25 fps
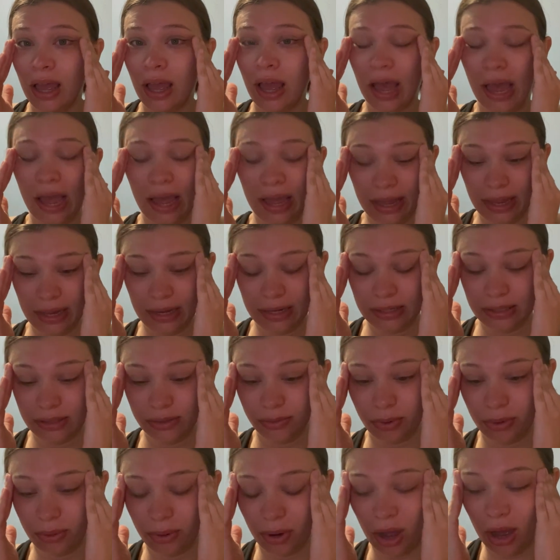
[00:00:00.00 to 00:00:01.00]
And
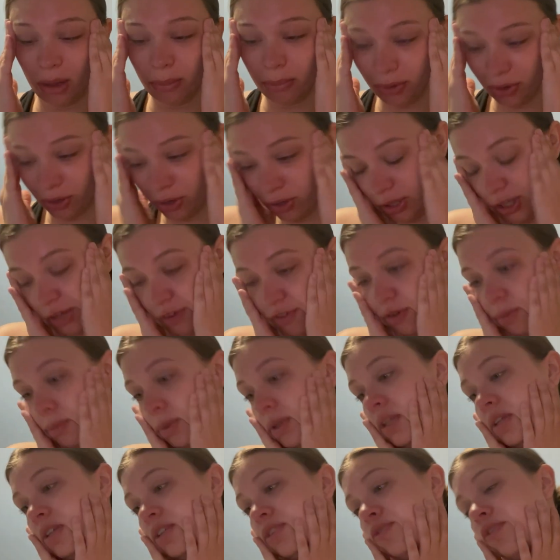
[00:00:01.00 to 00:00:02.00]
we were up early for
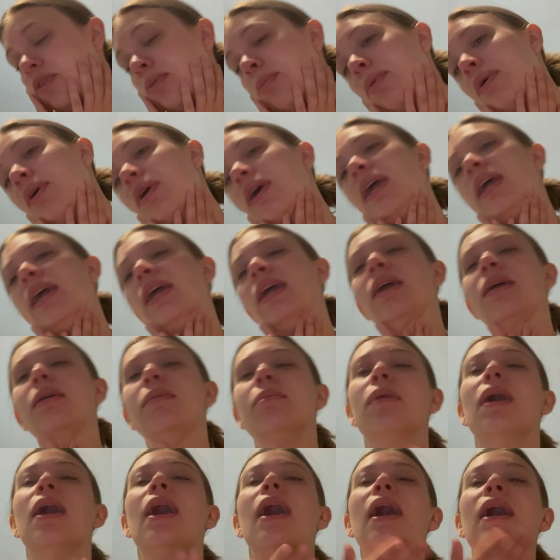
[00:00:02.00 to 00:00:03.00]
Billy's football
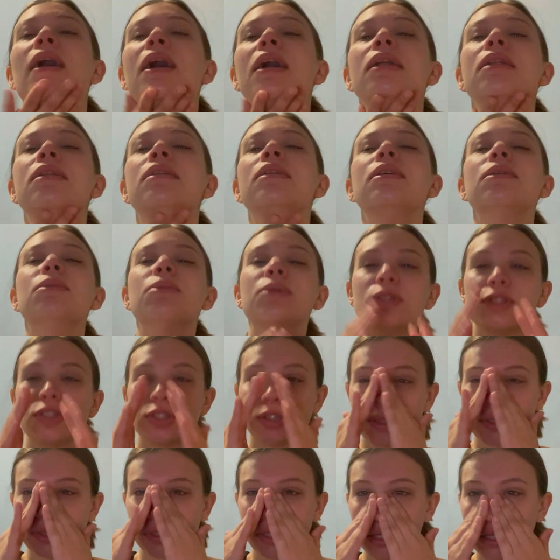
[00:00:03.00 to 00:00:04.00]
game, and it was
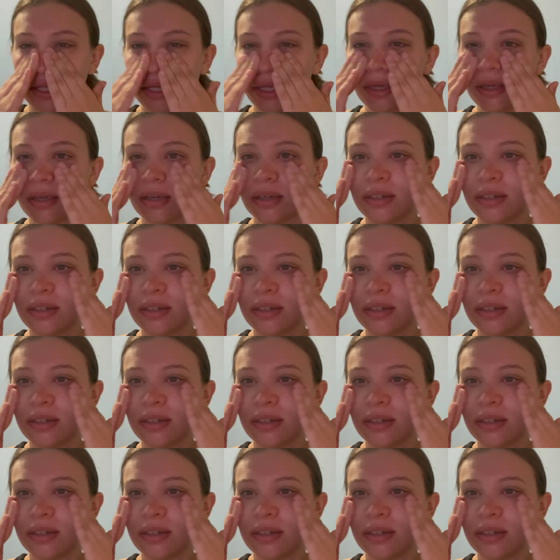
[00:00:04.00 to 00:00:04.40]
just like,